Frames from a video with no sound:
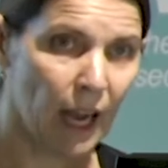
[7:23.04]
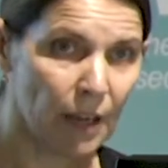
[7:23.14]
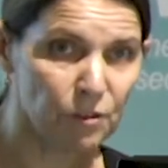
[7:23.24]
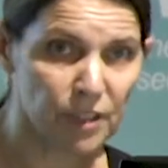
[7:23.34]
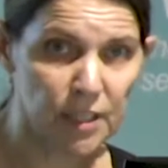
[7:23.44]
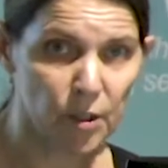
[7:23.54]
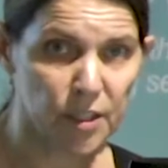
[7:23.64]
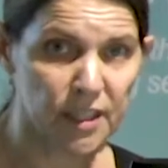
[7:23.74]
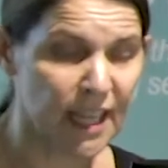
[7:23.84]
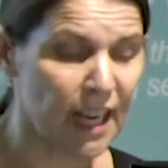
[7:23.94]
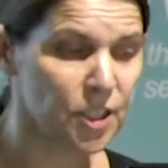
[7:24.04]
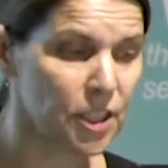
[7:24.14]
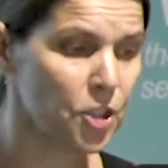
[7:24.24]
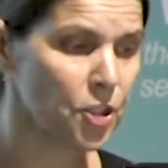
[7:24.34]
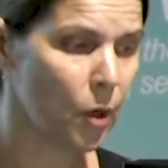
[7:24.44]
And research has
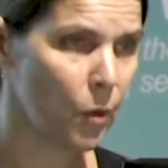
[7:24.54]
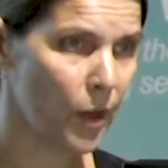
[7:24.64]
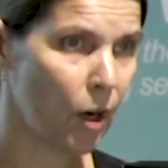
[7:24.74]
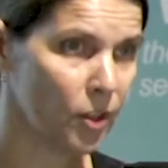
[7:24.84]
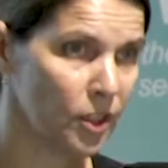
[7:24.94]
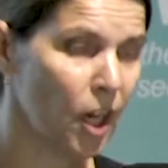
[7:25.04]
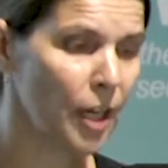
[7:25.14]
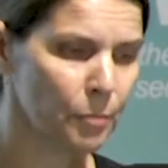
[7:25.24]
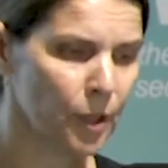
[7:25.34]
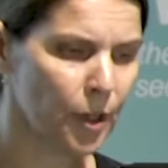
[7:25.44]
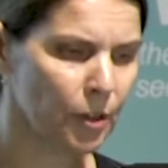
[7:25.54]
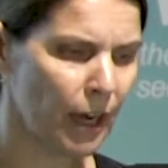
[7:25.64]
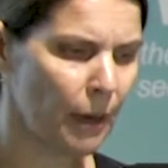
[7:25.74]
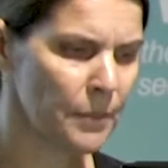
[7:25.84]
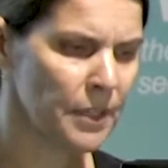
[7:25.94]
actually shown that online
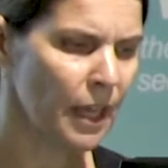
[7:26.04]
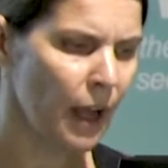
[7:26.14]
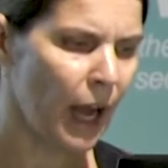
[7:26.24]
programs